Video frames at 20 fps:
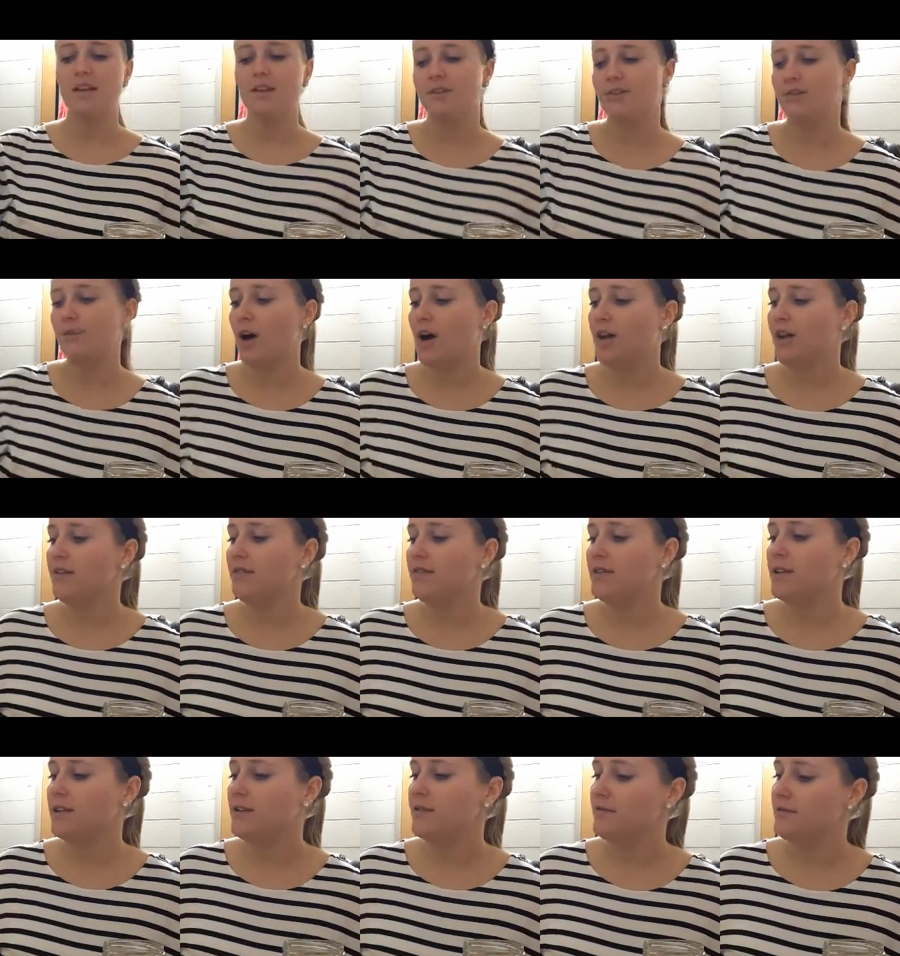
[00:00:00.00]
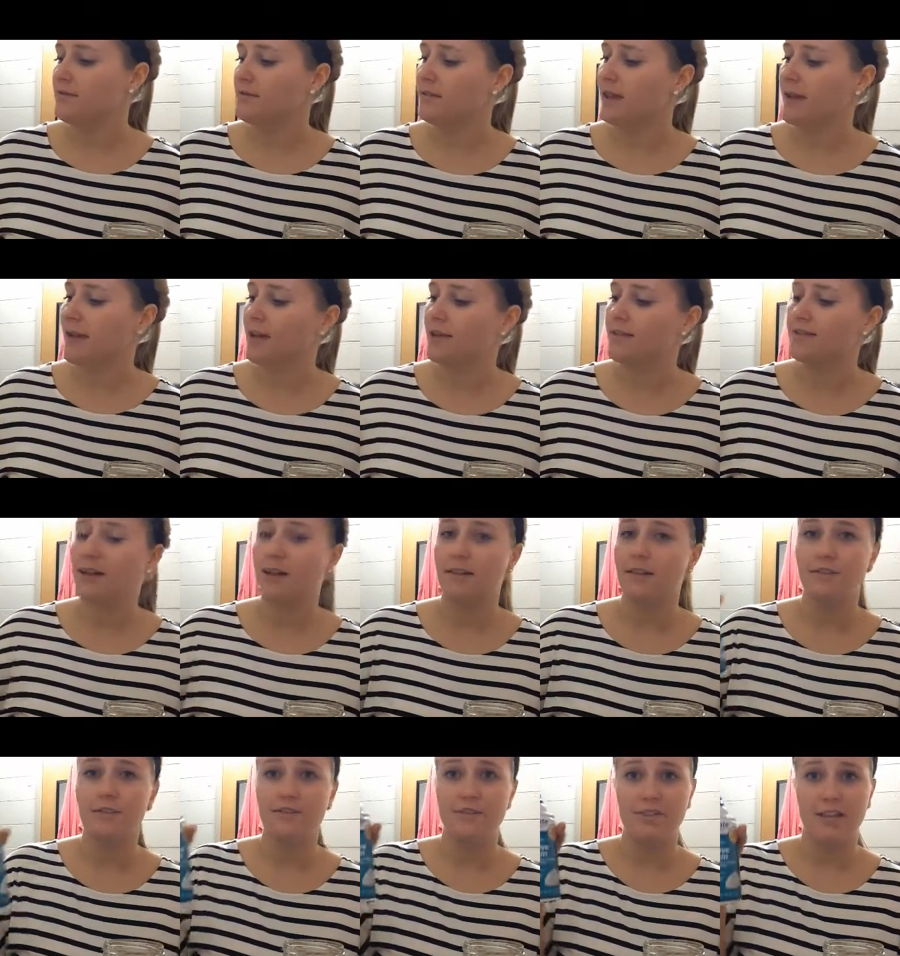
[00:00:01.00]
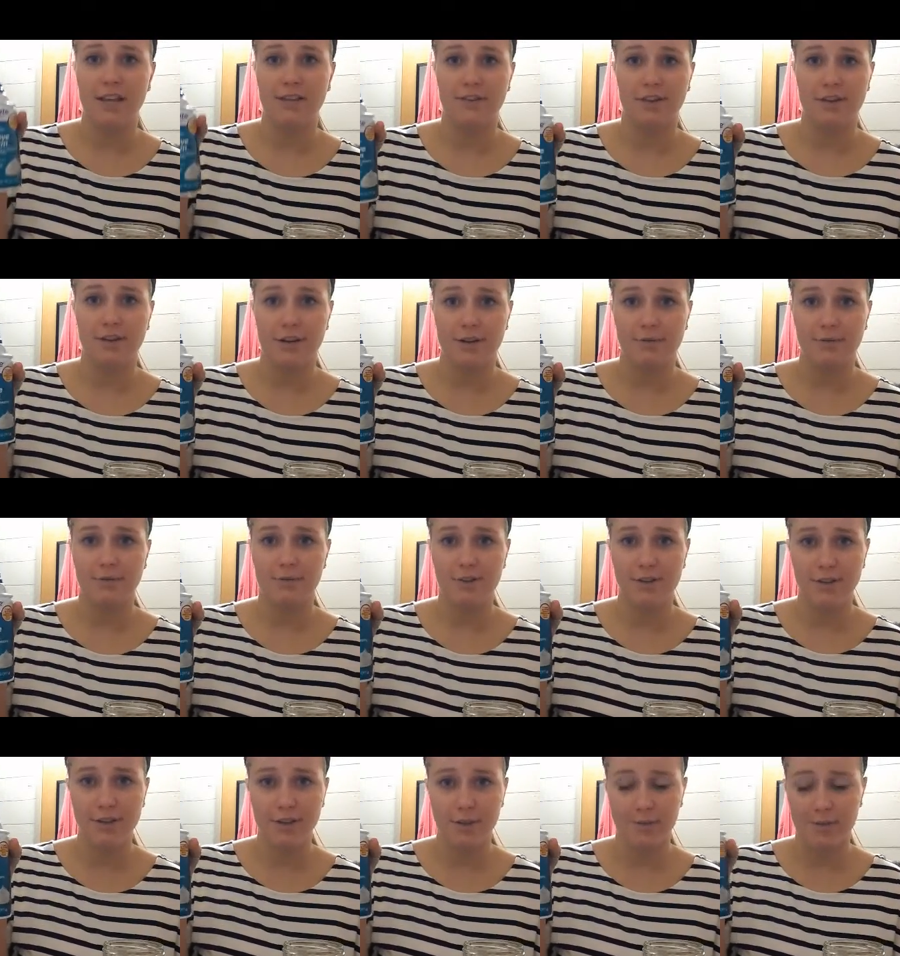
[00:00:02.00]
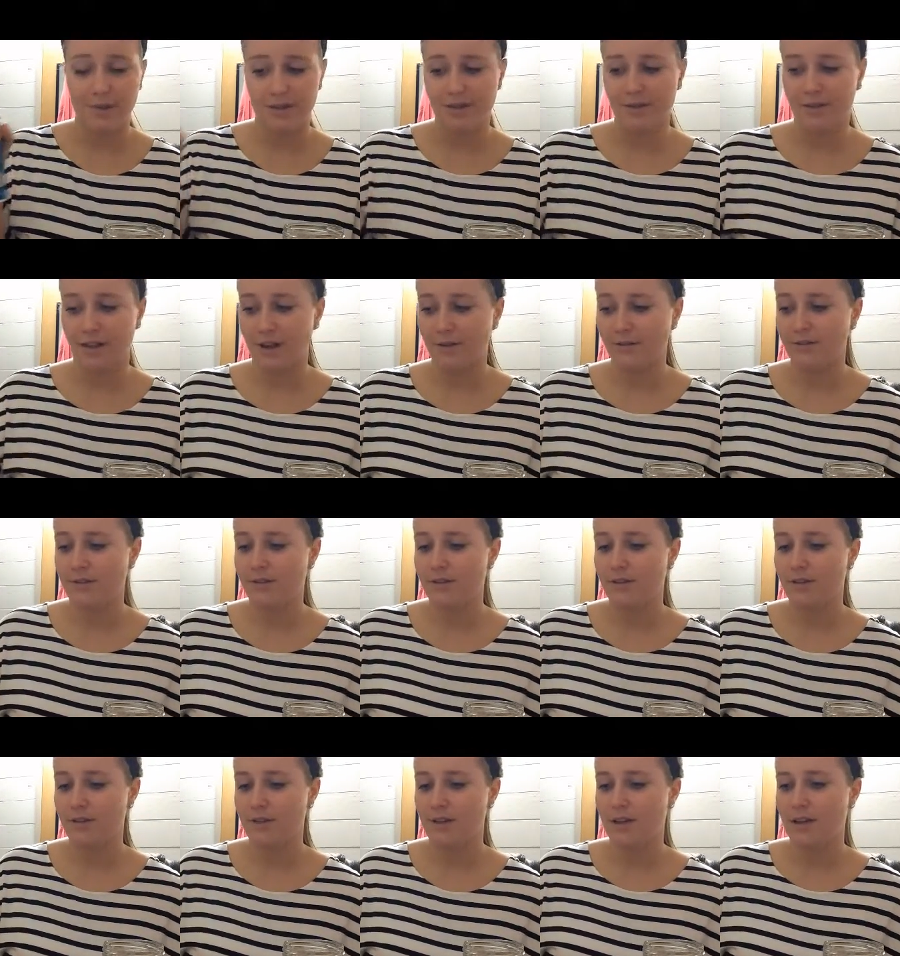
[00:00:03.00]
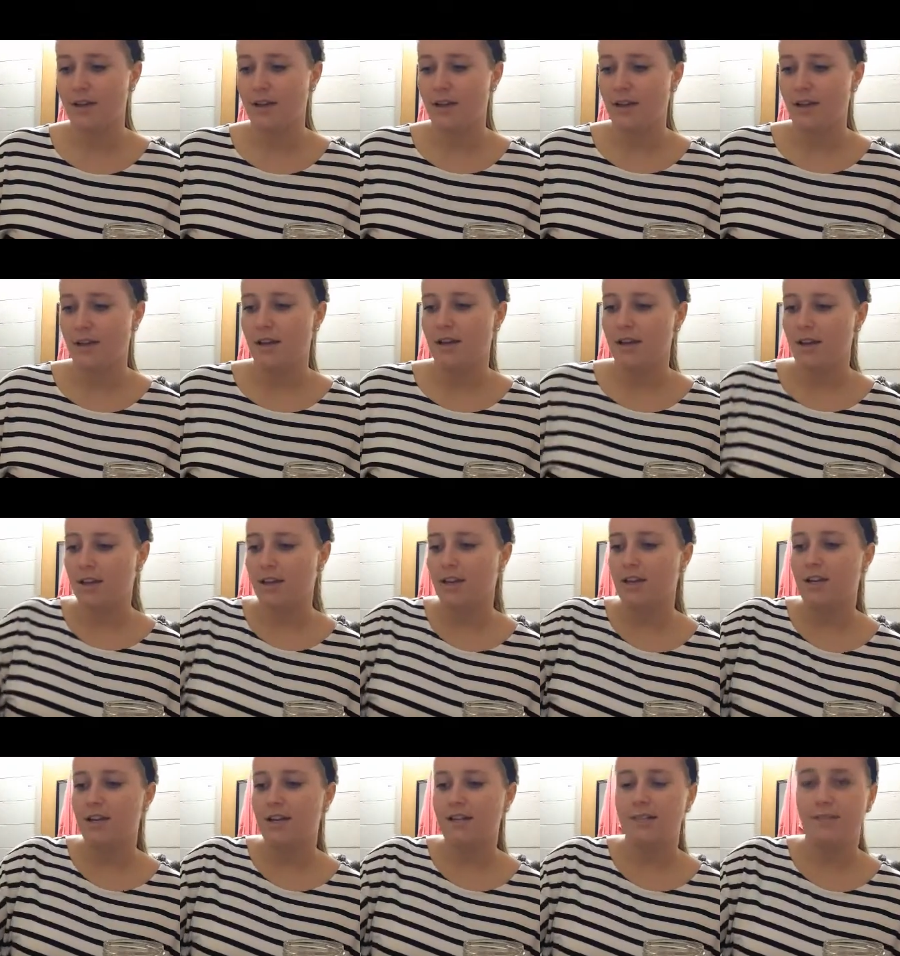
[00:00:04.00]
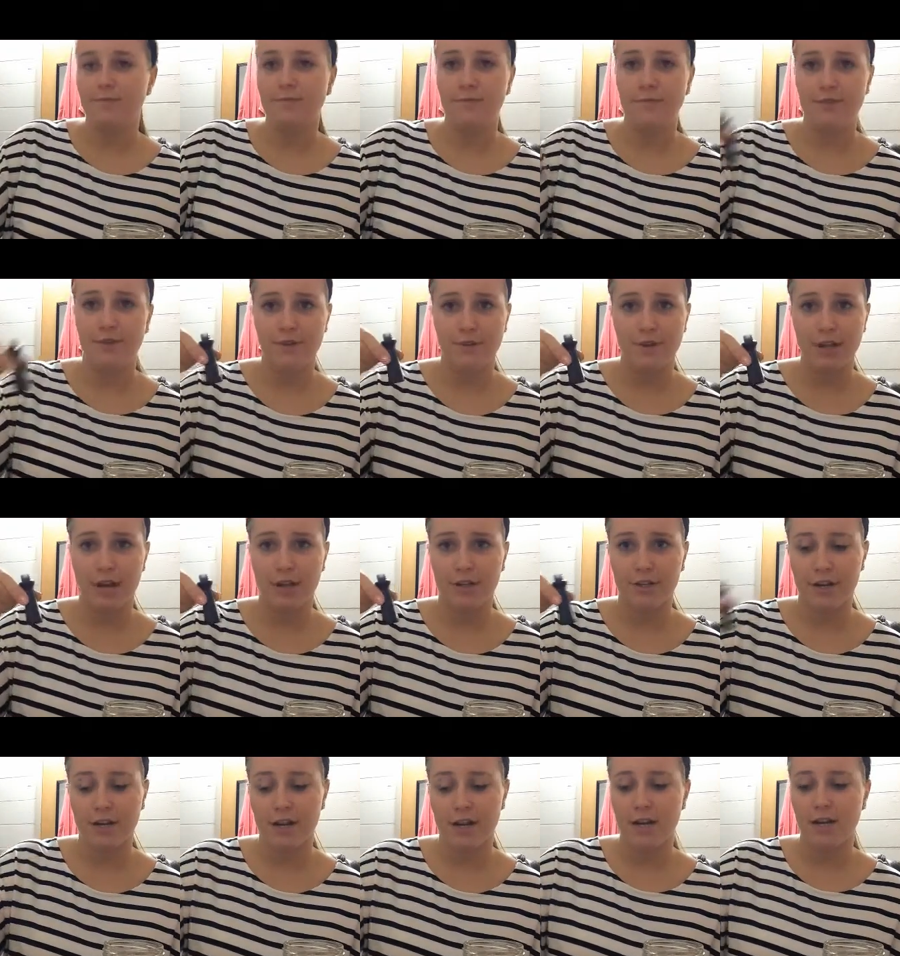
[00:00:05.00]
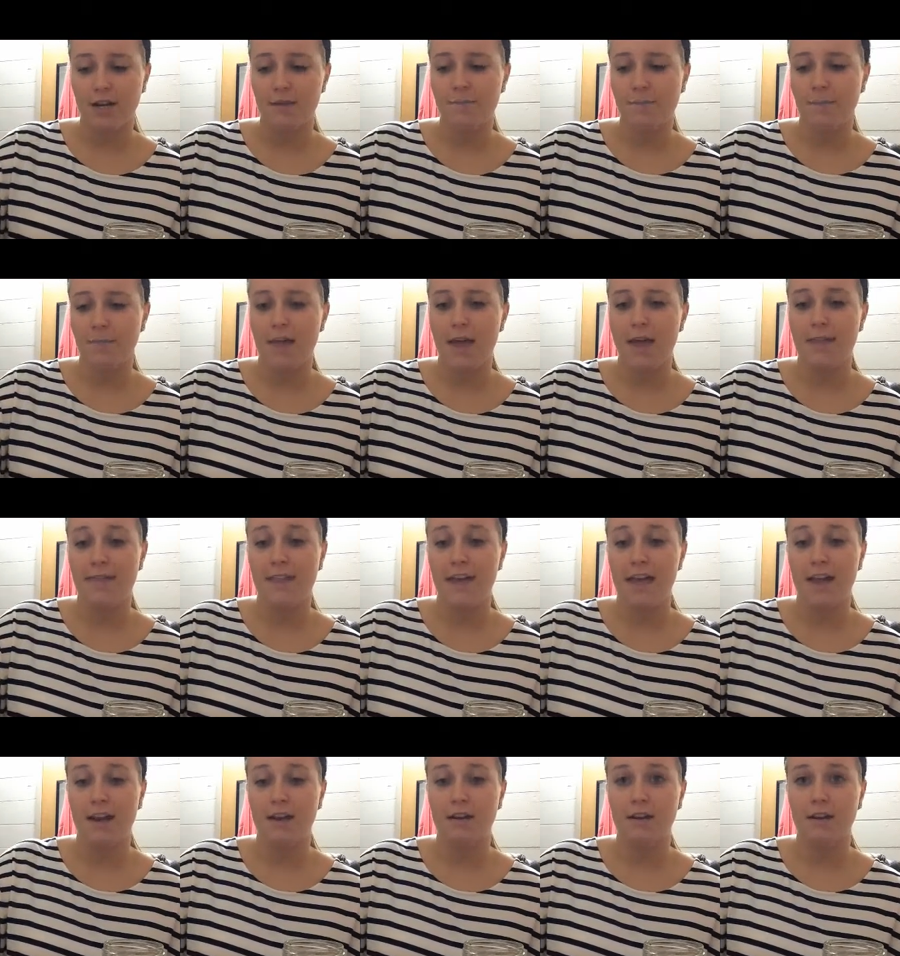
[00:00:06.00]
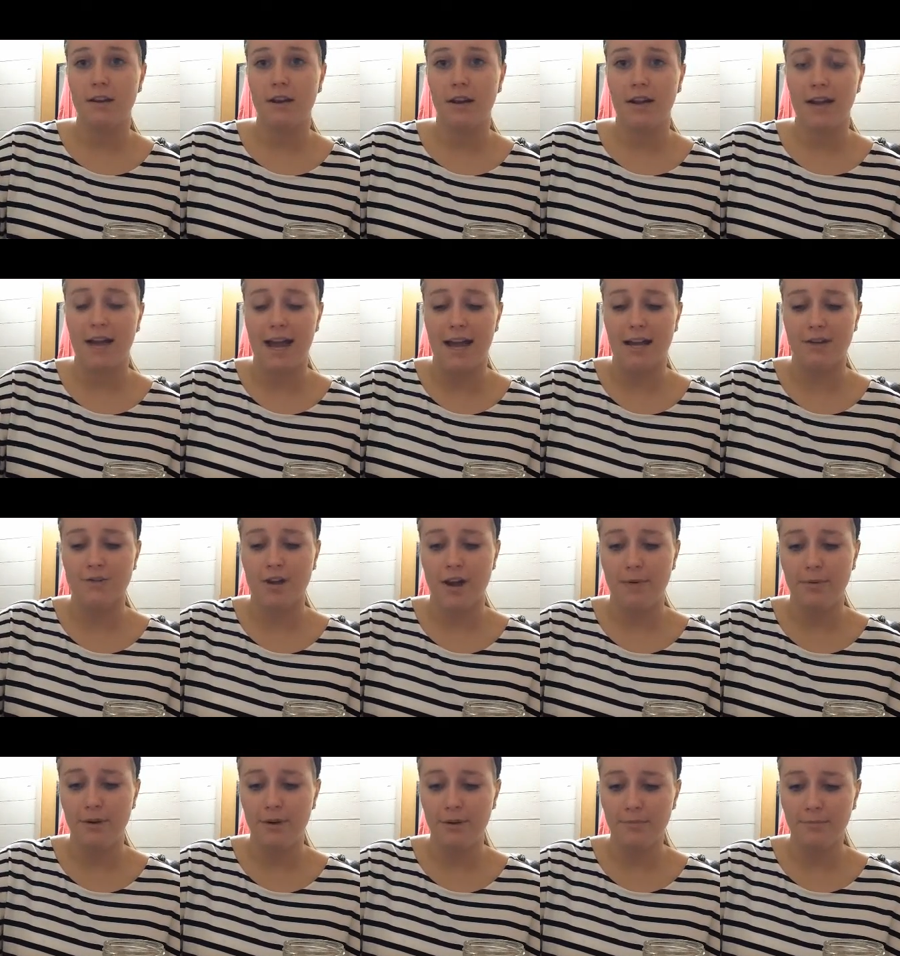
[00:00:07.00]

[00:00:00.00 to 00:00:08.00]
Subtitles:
So all you need, like I said, shaving cream for the cumulus clouds. You're going to need some food coloring, and then an eyedropper,